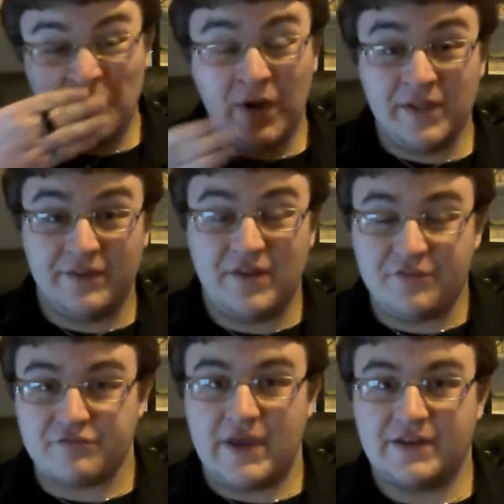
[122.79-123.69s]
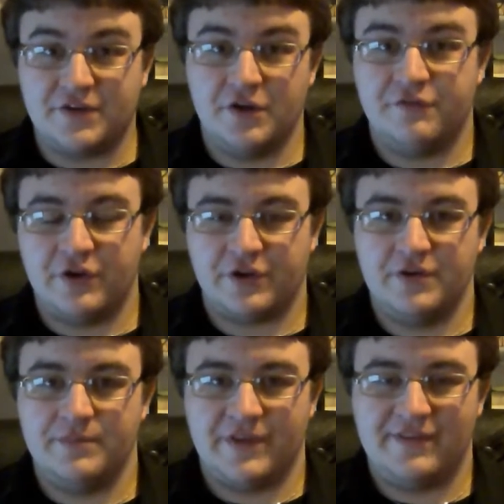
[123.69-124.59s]
while I've never read Kurt
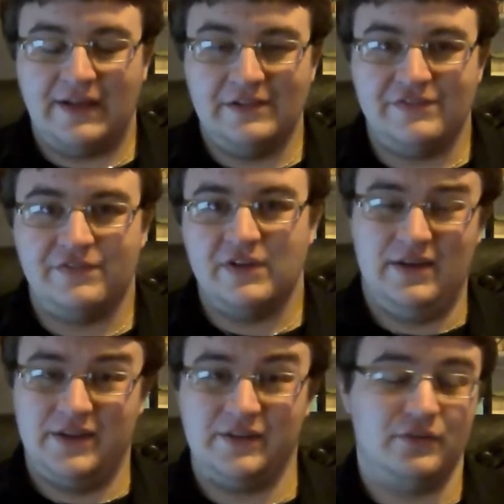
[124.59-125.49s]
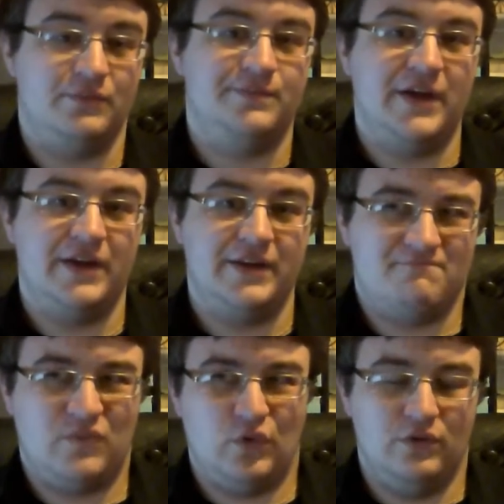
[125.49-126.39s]
Vonnegut myself, it is a
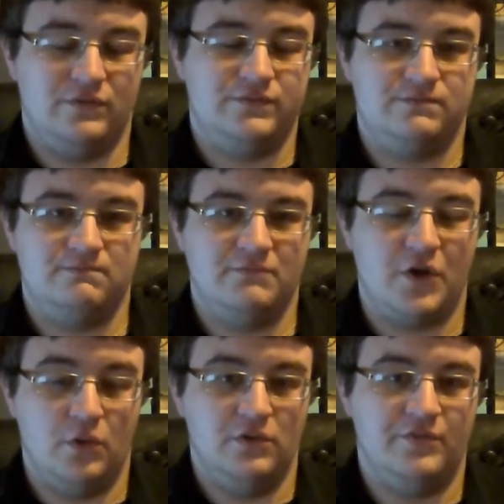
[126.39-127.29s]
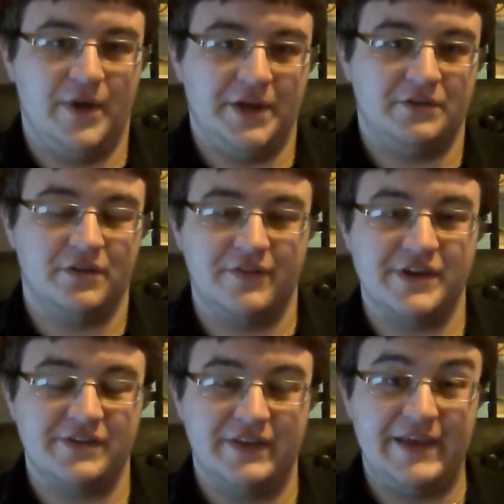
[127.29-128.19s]
sort of goal of mine to
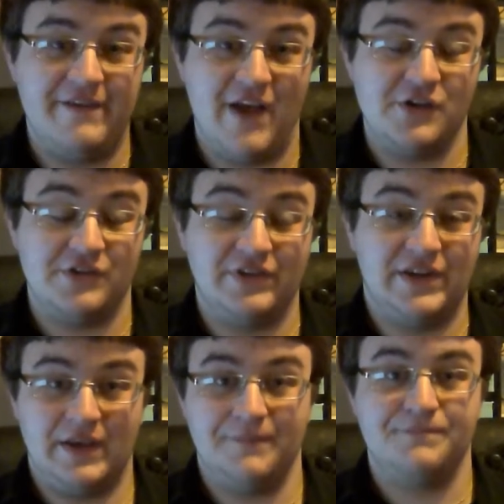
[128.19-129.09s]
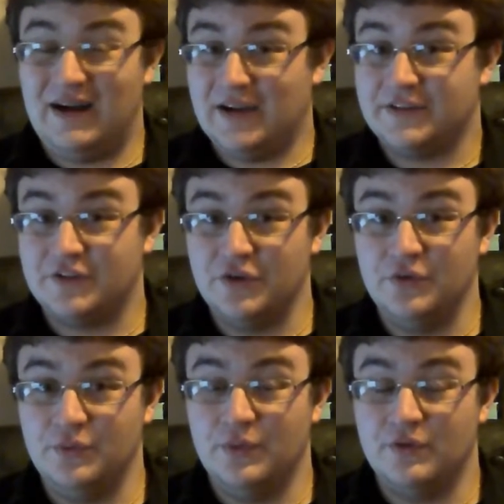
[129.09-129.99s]
eventually get round to reading him, I
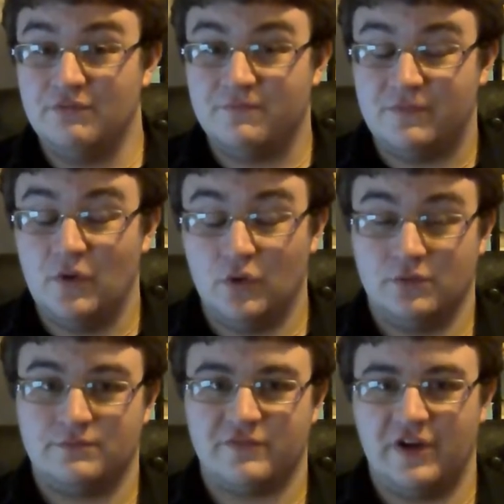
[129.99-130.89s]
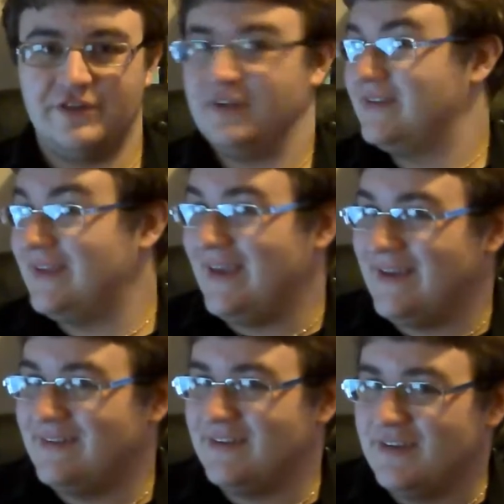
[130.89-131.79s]
do, or rather
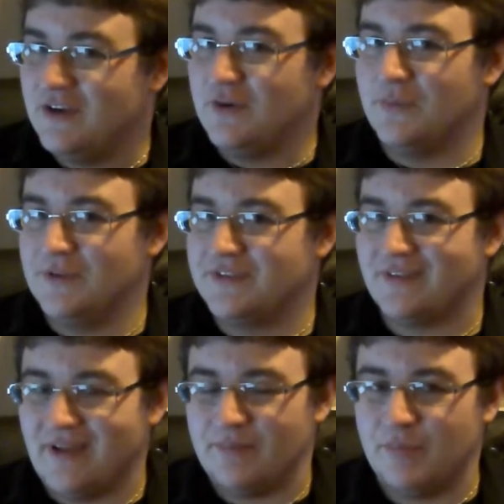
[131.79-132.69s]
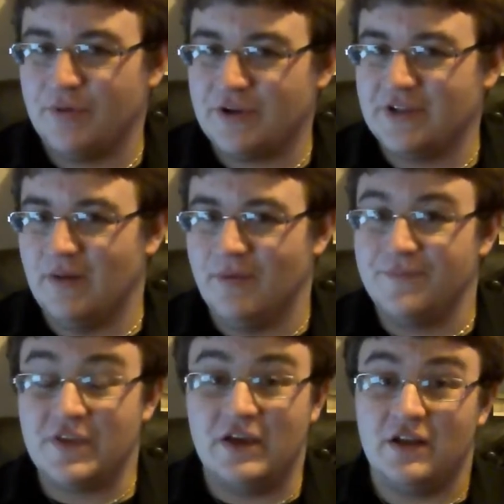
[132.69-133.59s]
did, want to set up a book club.
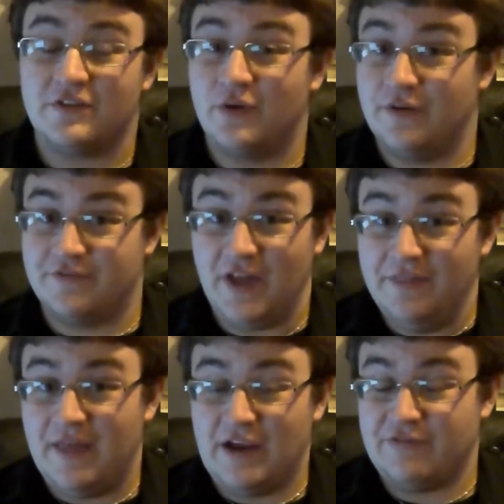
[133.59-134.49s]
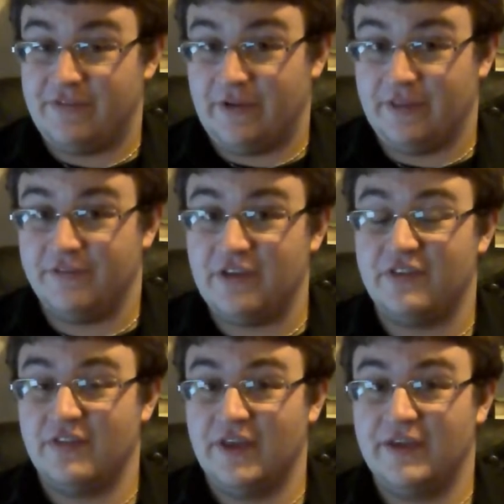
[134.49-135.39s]
And so I've done that fairly
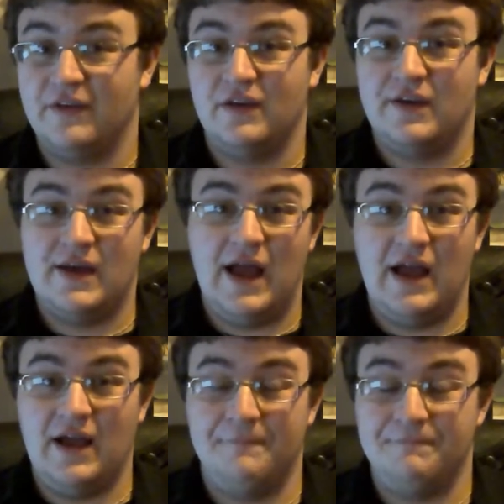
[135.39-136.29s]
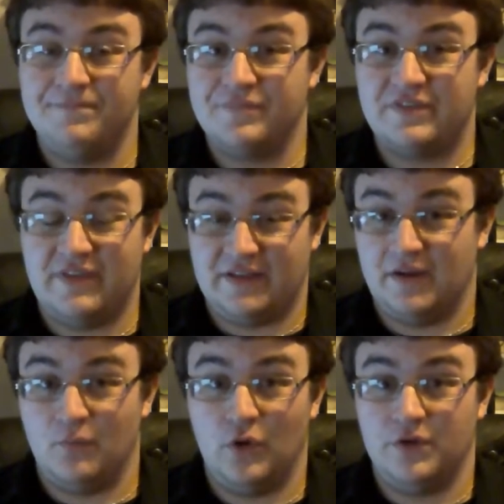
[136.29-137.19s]
recently. Um, set
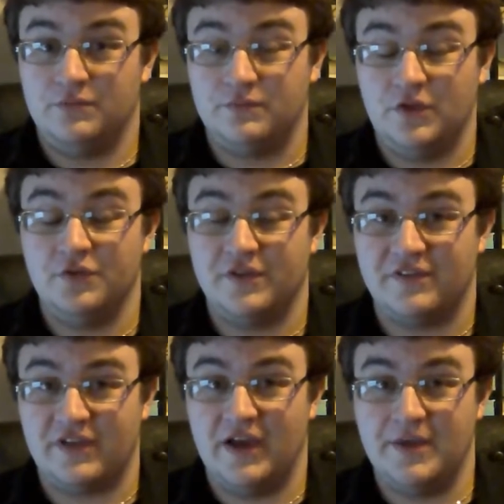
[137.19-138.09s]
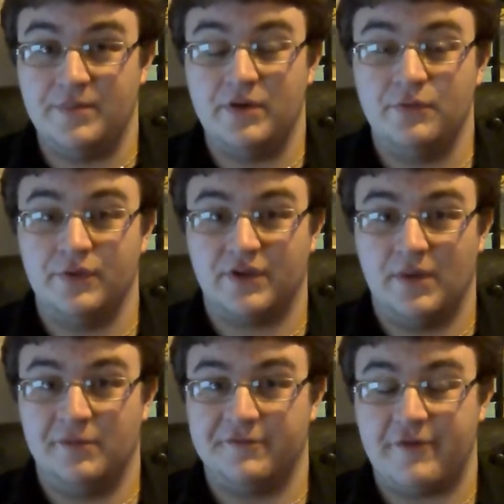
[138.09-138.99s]
up one using Skype with a
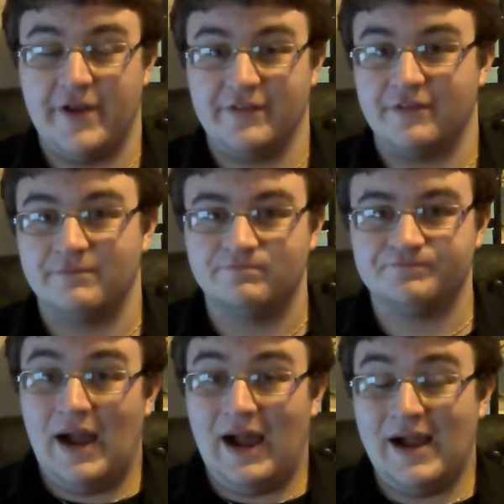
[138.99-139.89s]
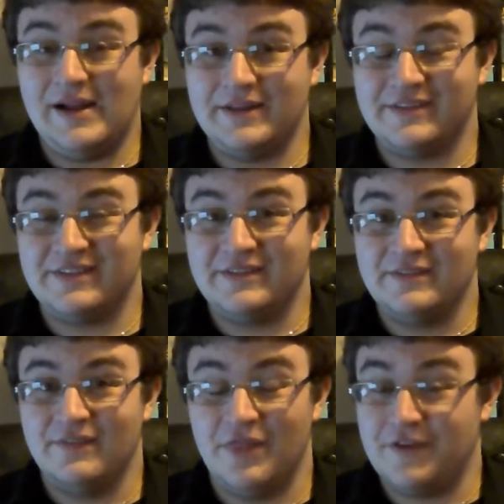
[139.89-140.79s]
couple of friends. And
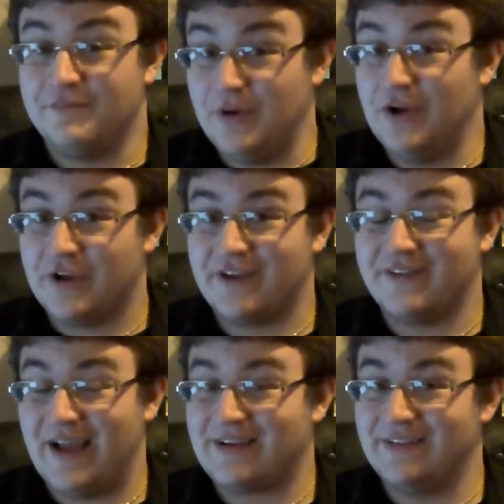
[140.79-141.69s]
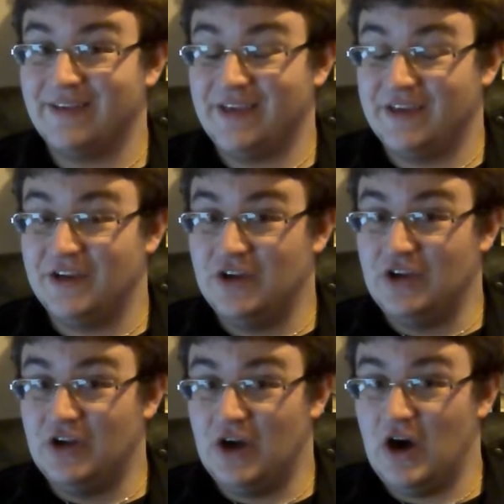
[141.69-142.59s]
this book is actually
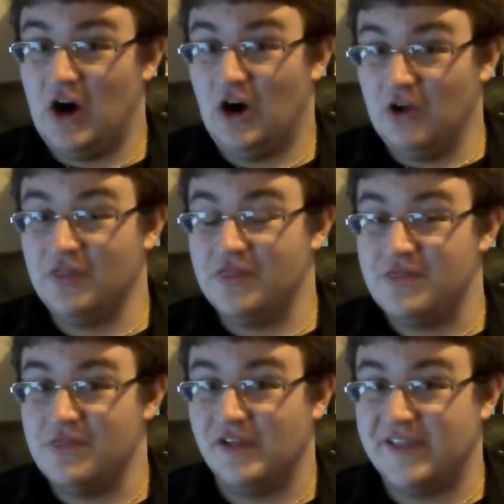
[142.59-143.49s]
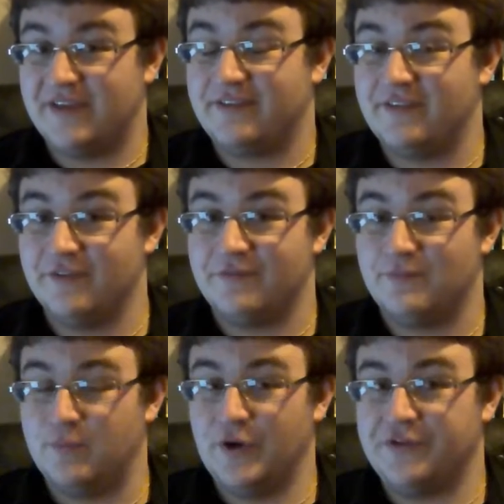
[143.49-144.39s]
on the list
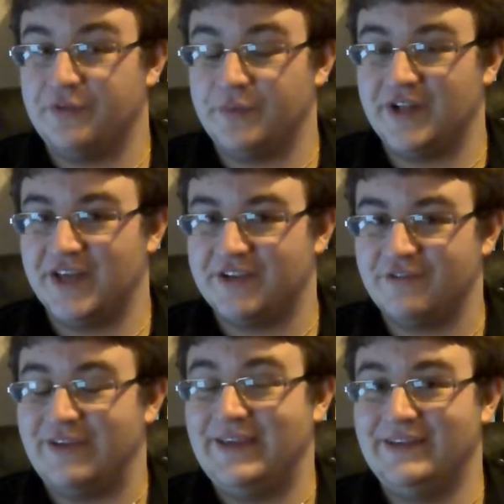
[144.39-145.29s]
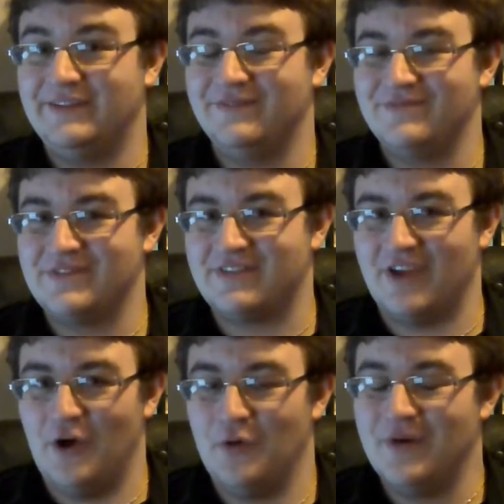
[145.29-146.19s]
of books that we'd like to read.
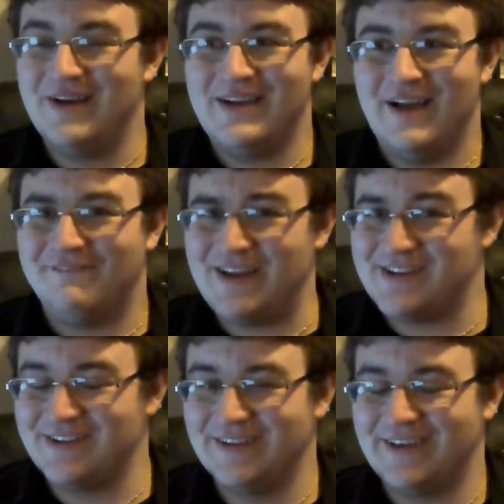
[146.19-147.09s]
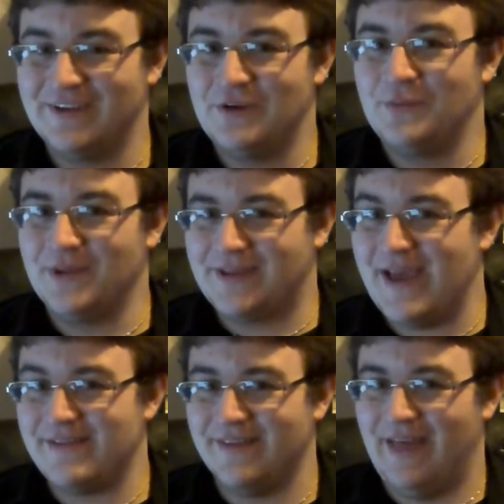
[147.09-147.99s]
So eventually we'll
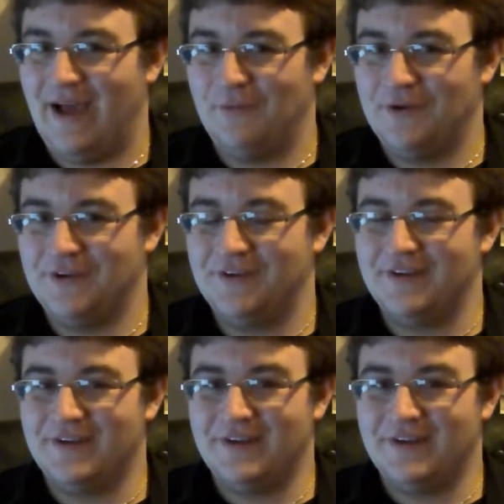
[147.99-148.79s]
get to that one